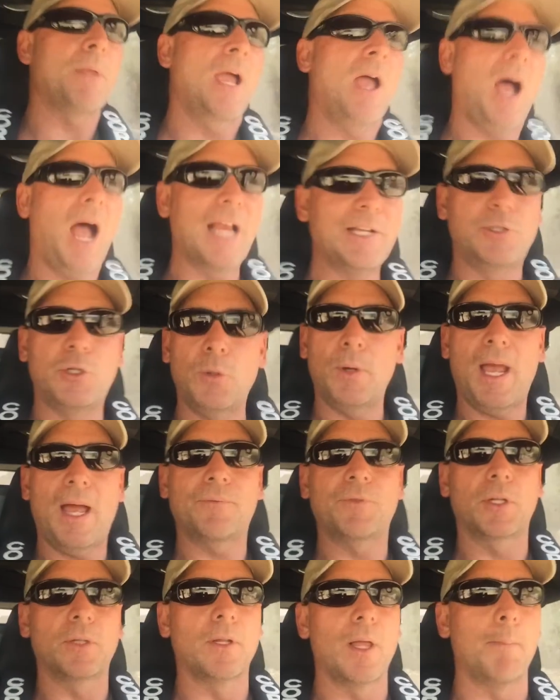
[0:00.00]
I do have
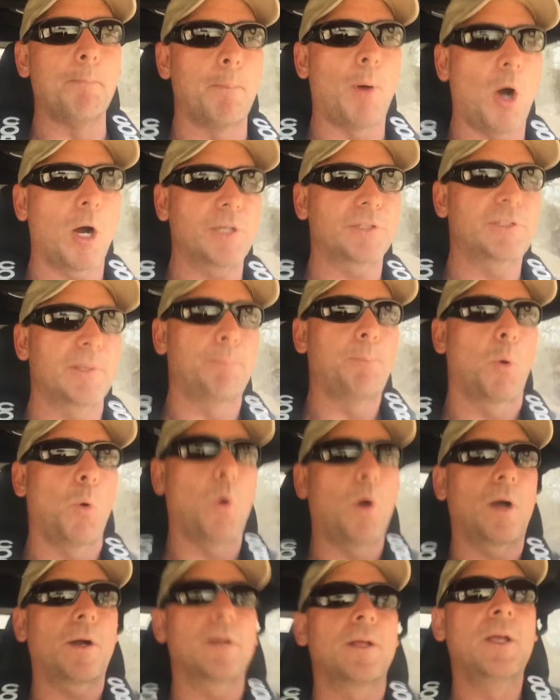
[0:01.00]
the lumbar
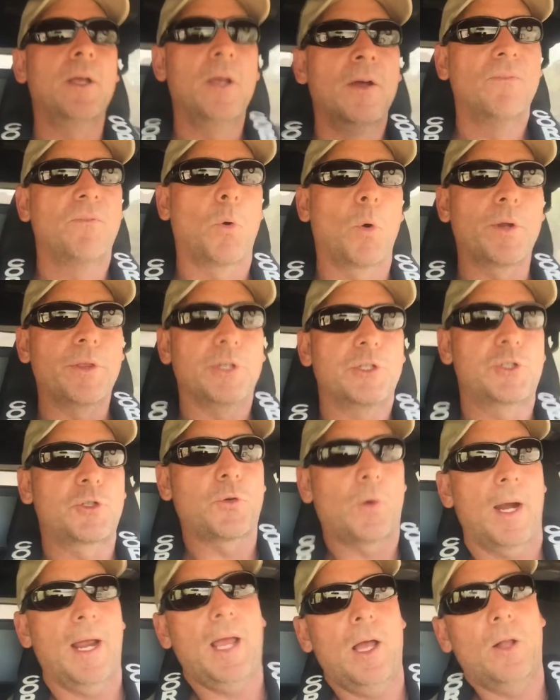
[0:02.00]
support for the
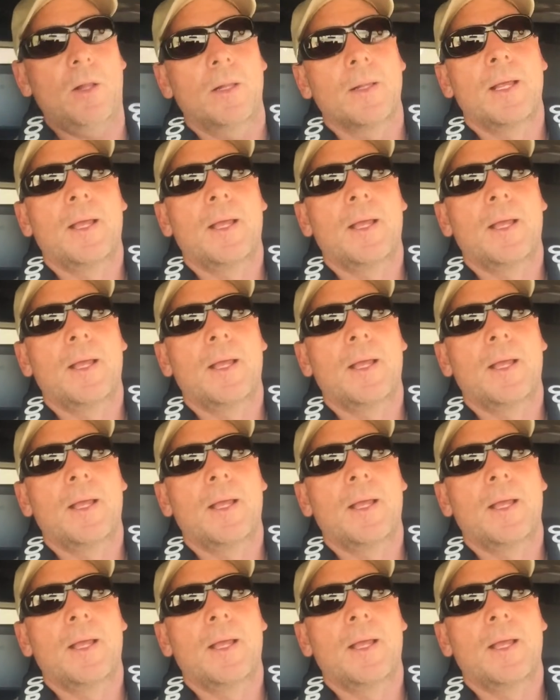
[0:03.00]
trail.